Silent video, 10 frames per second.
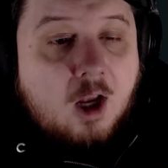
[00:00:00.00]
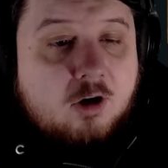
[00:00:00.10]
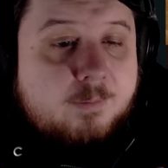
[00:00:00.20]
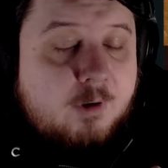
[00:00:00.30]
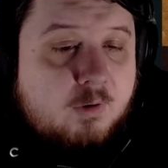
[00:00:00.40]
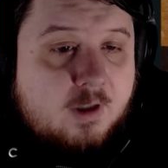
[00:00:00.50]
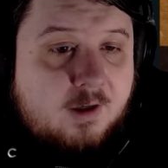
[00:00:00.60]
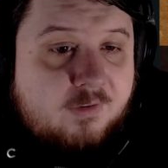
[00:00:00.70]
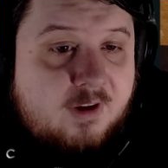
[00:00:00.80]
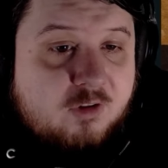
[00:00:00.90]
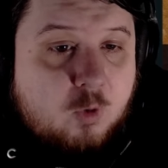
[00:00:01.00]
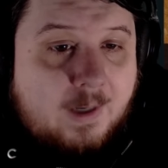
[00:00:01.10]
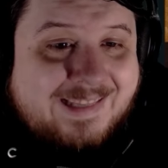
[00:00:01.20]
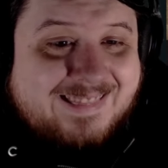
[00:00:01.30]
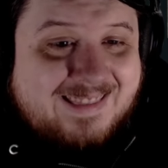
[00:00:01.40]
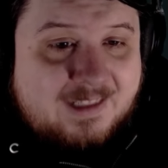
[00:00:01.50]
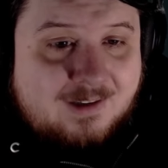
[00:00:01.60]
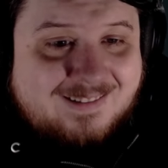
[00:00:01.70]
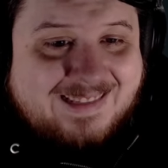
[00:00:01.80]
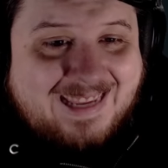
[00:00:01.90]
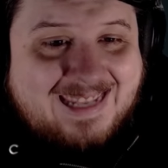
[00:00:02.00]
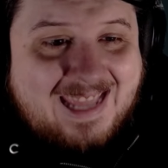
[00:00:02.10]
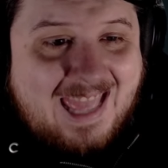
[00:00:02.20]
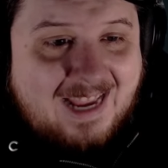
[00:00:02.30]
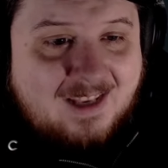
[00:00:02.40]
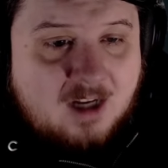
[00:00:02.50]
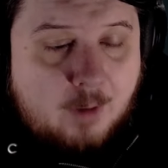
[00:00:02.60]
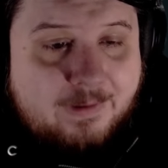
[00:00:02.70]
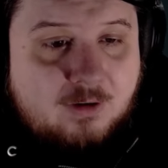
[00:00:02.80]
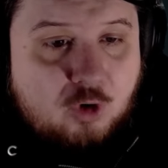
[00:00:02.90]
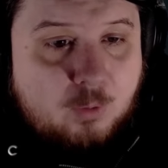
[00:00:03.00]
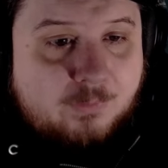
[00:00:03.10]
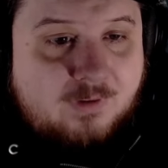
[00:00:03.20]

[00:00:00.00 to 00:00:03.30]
Cryptocurrency is quite literally an economic doomsday